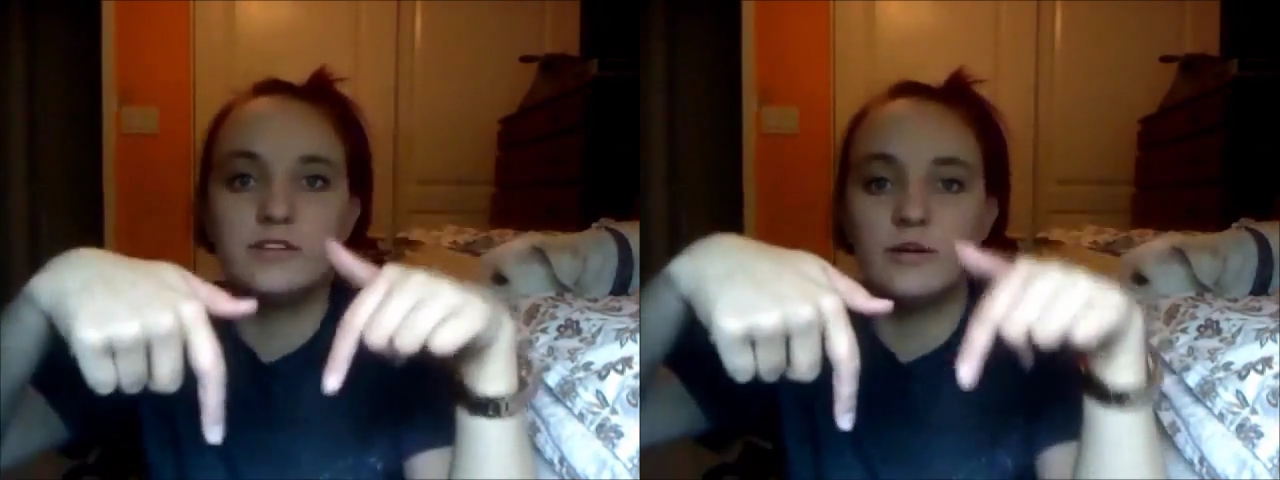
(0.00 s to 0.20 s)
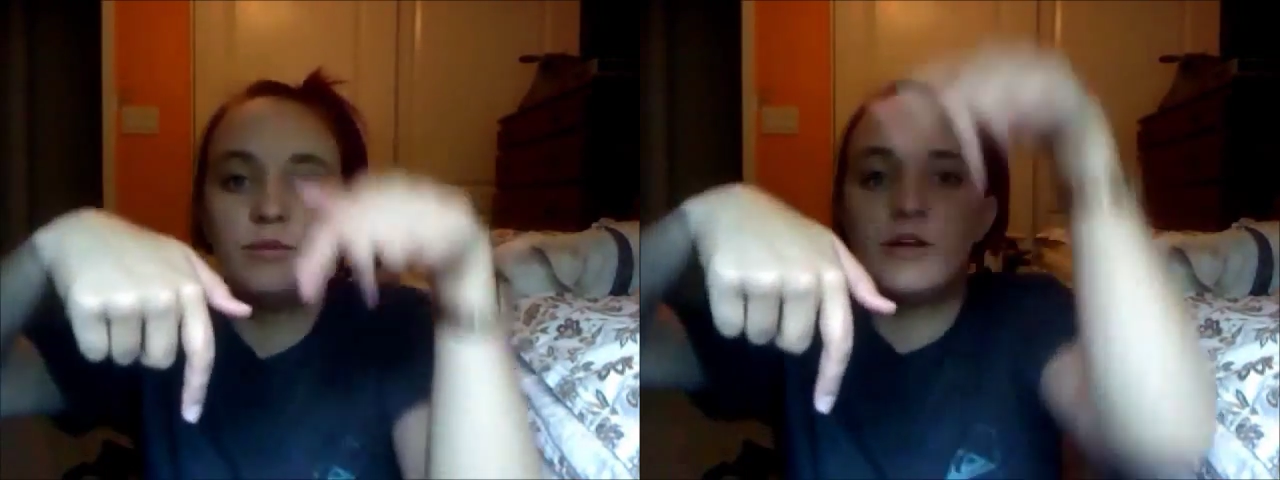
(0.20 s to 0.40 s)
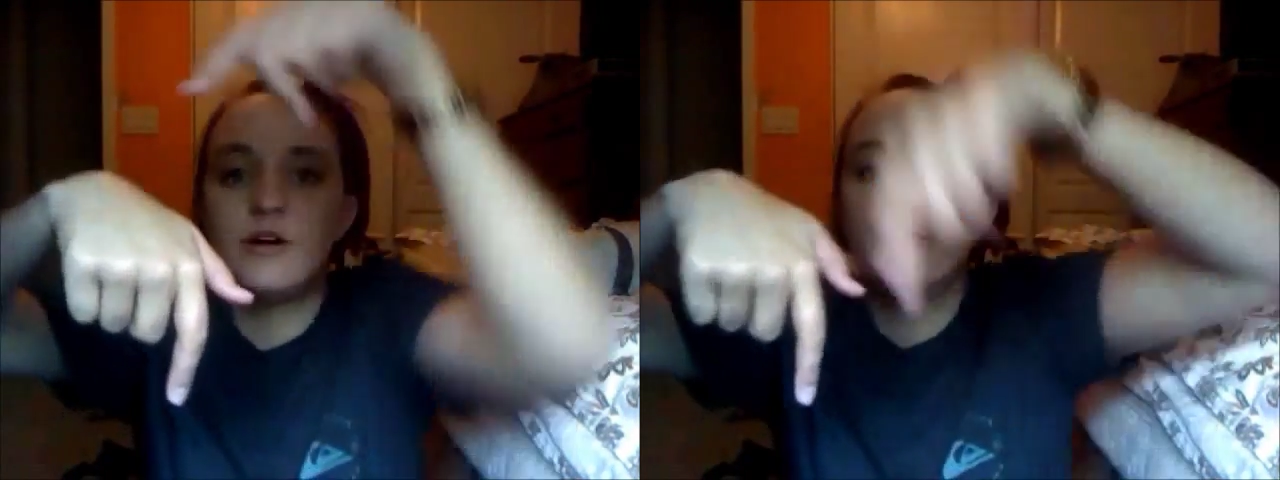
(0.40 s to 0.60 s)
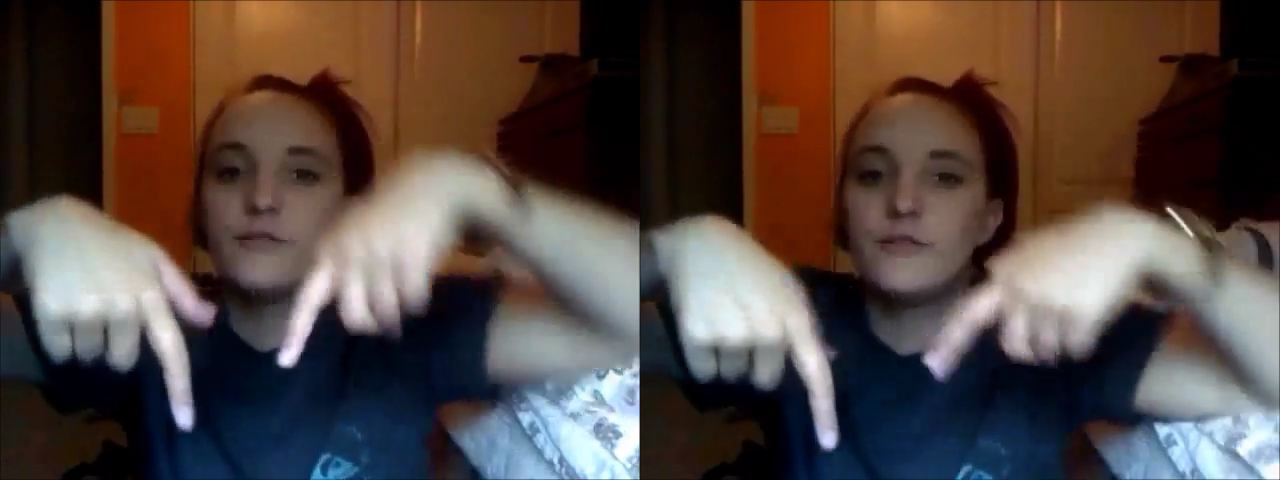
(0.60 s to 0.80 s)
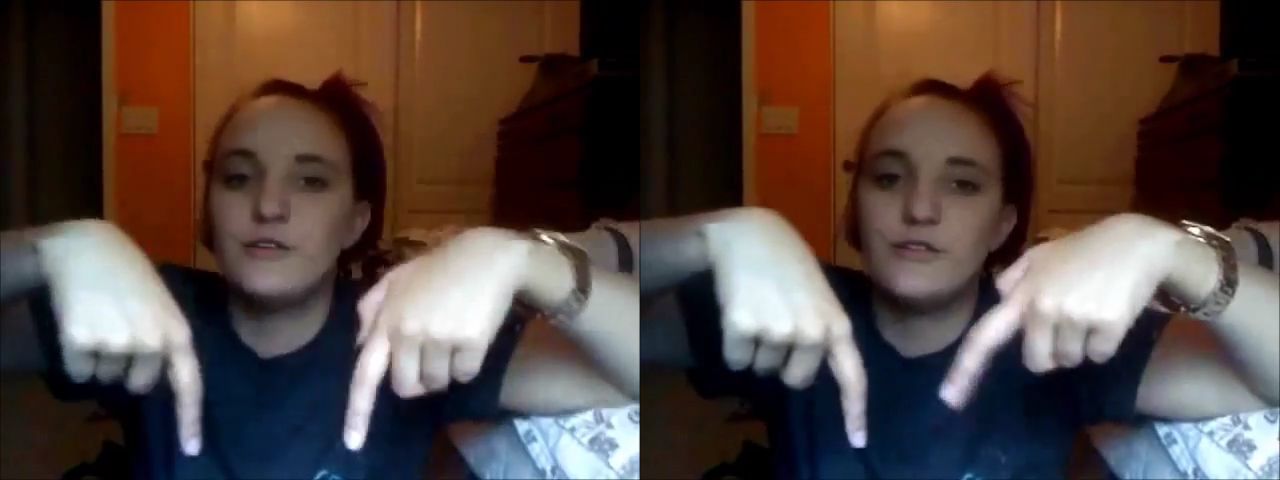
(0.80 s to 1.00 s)
down below for
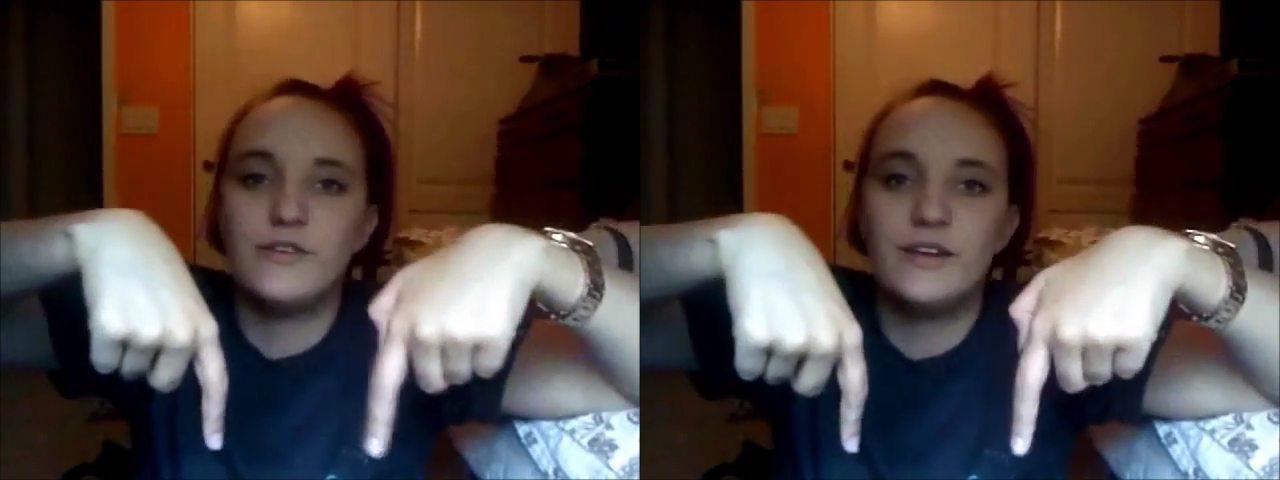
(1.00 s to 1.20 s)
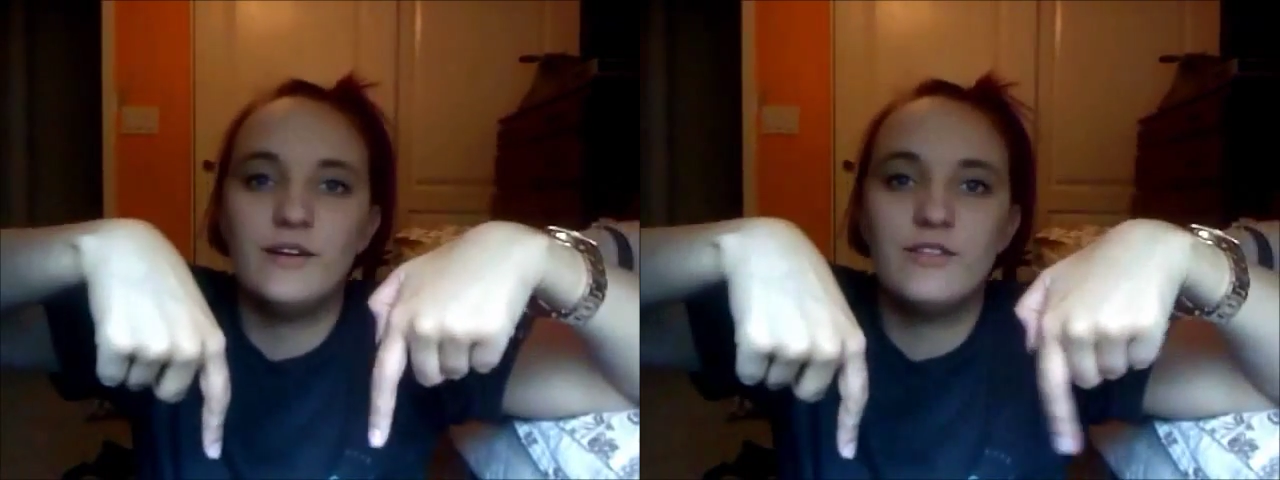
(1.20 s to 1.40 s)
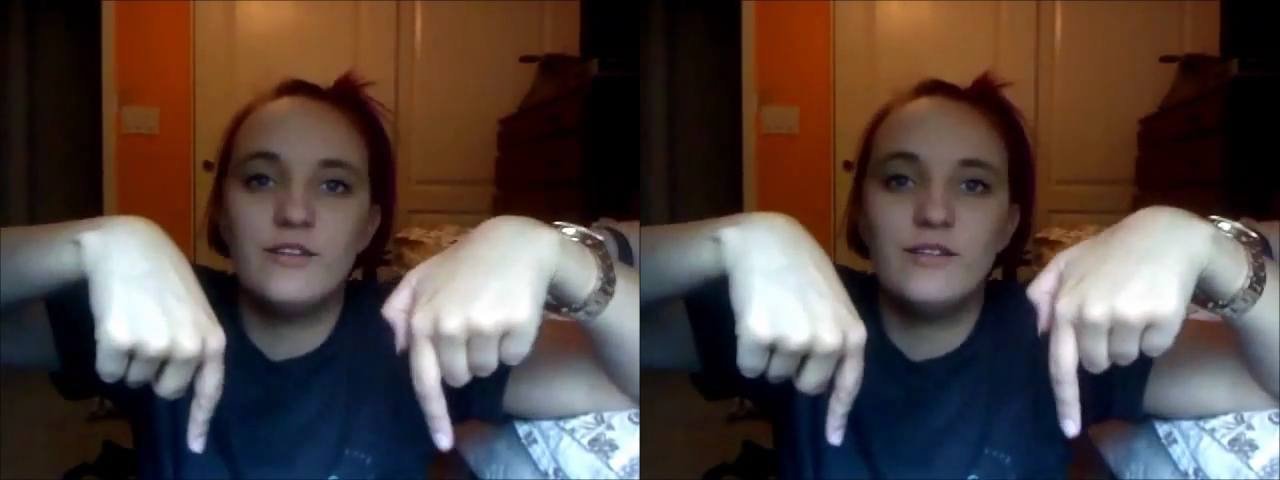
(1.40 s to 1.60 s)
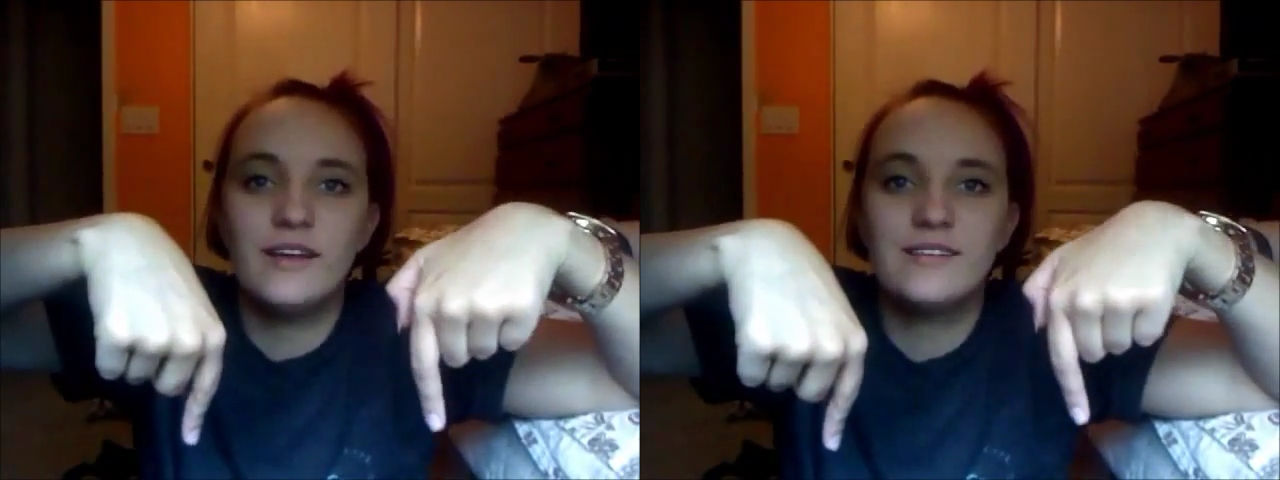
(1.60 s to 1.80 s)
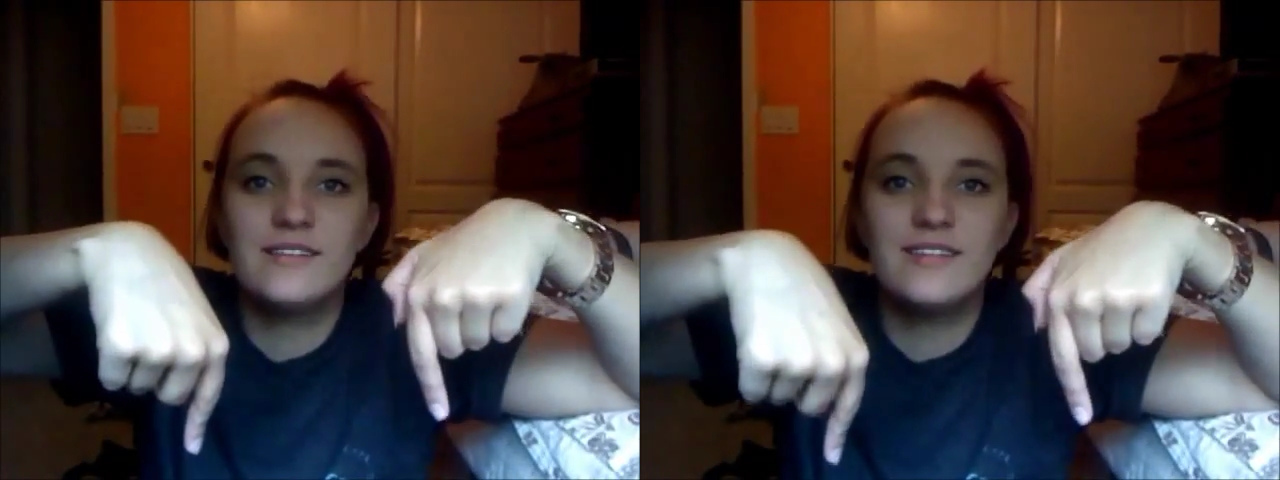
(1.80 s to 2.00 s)
future videos you'd
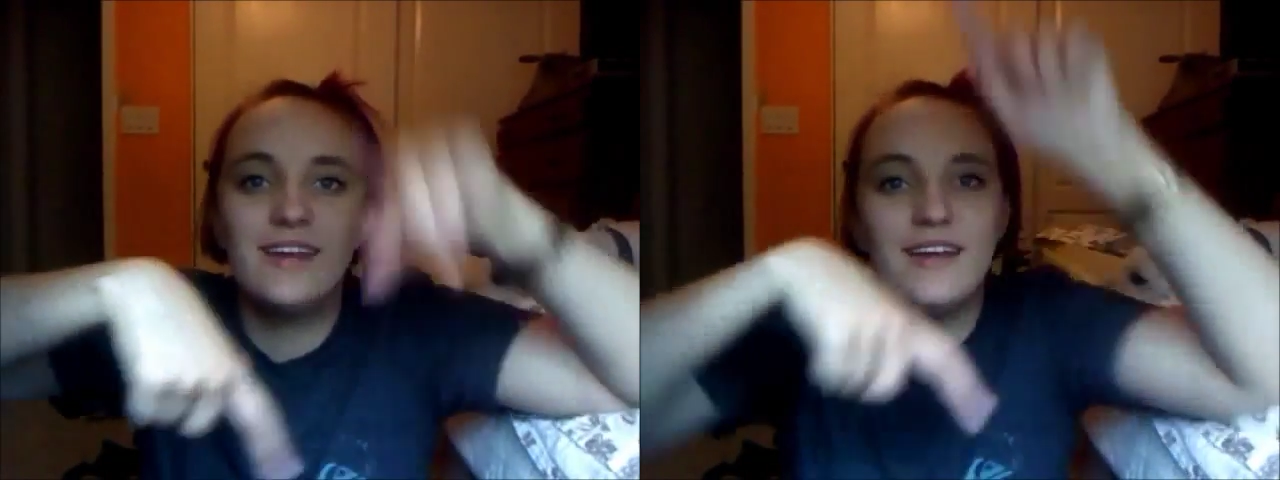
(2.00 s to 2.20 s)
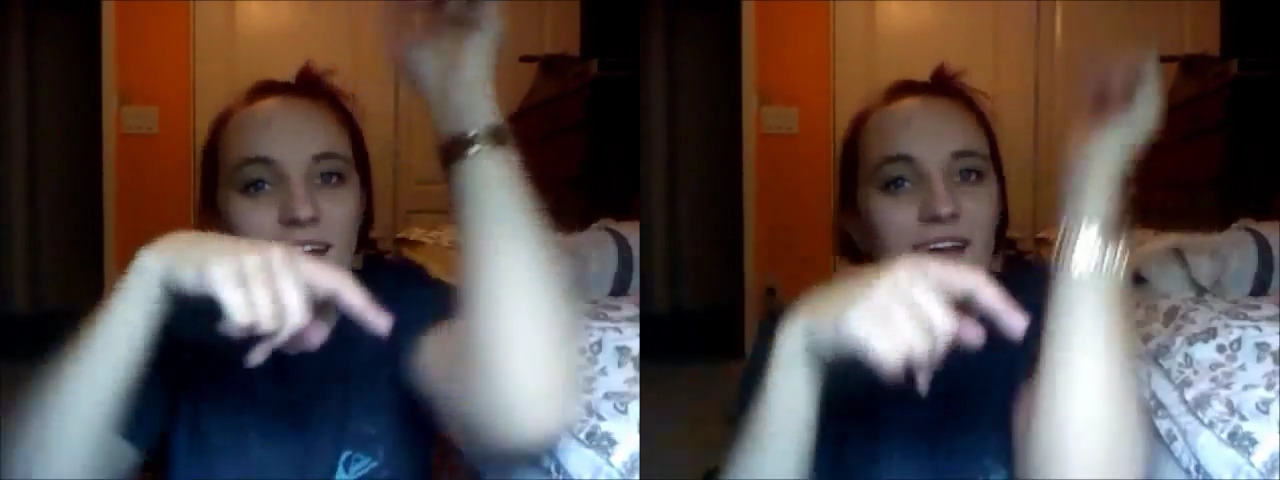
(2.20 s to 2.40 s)
like to see,